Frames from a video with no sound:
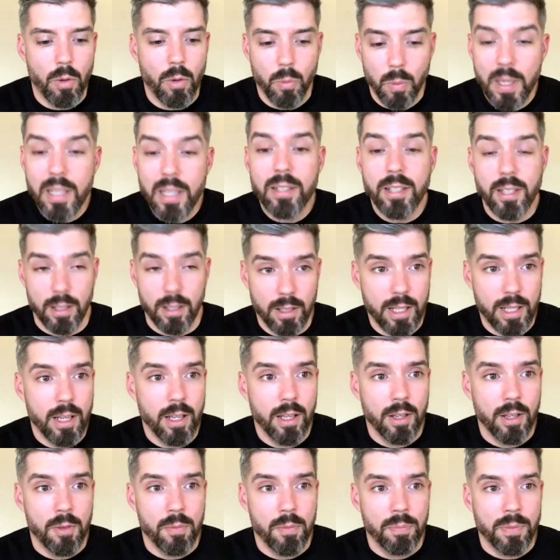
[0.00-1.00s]

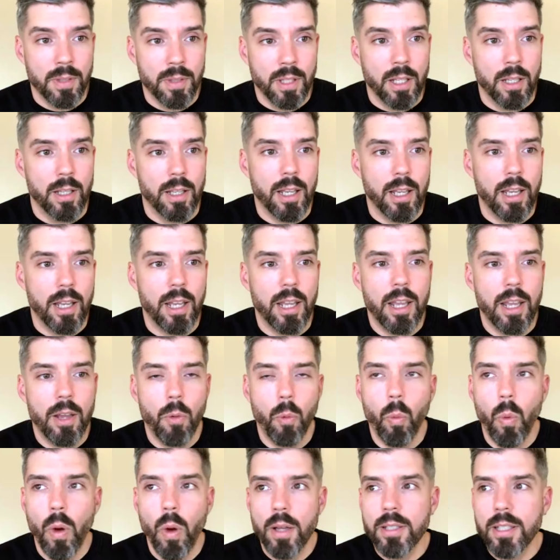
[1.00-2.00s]
Recently,
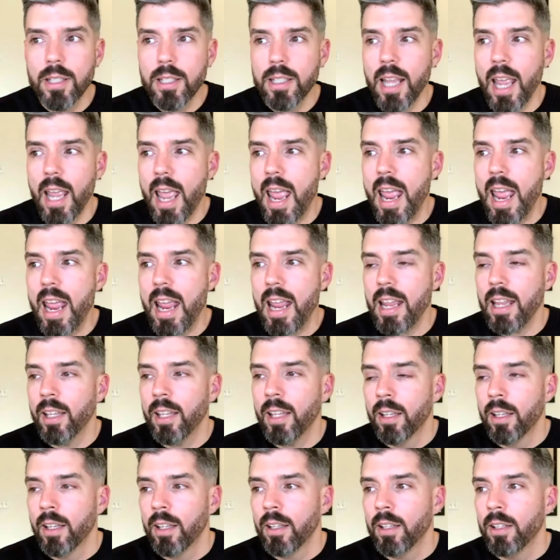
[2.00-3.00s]
it wasn't
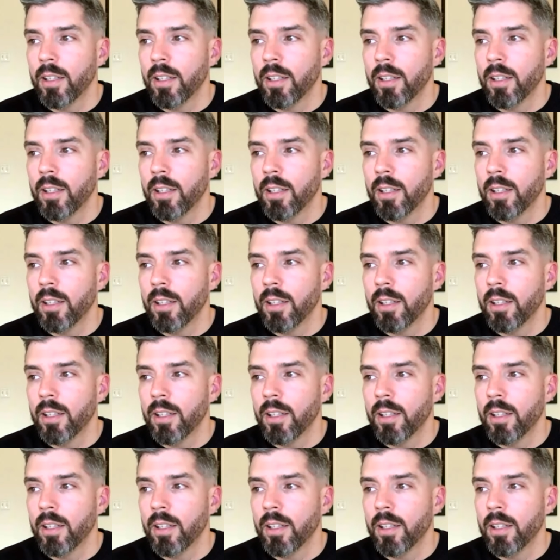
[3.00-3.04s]
a